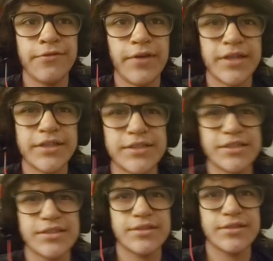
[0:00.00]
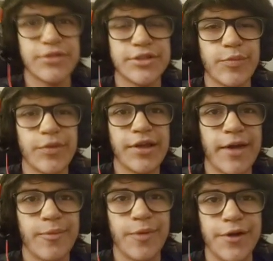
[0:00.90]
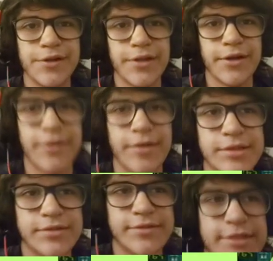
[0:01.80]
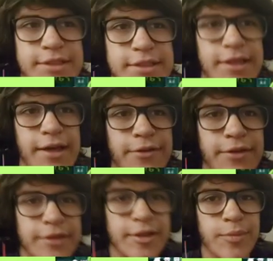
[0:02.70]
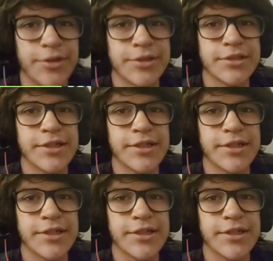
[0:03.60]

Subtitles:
S or something, I put it in there. It's just yeah, I don't like that place.